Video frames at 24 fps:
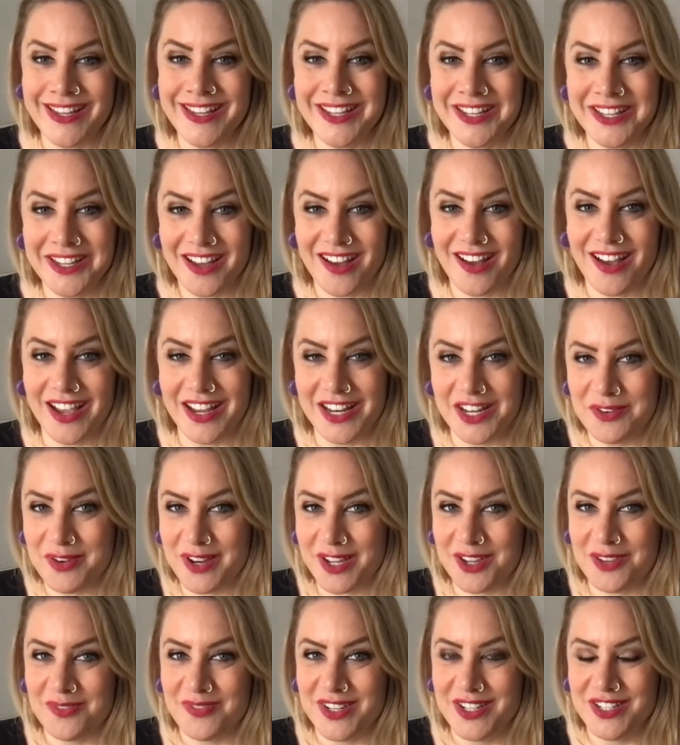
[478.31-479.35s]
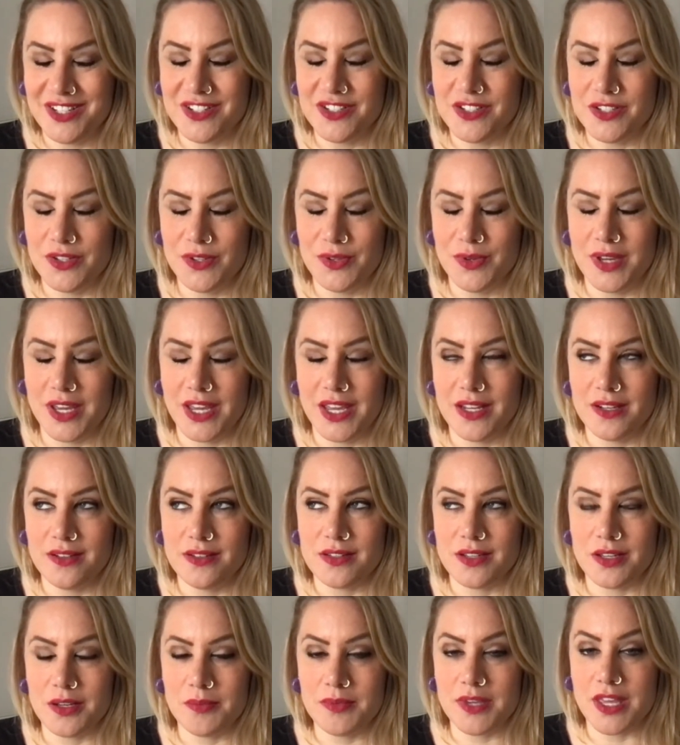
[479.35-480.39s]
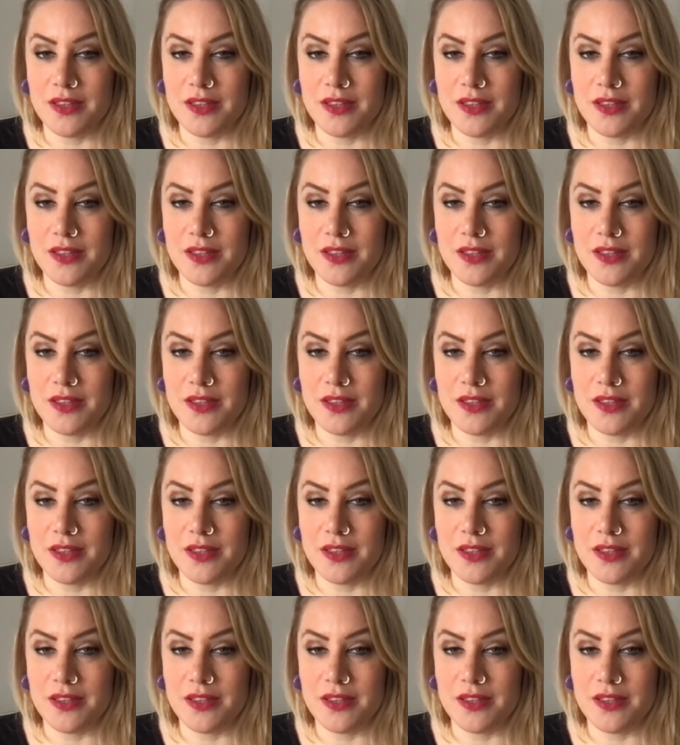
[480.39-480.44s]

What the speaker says: I highly recommend you do. And yes,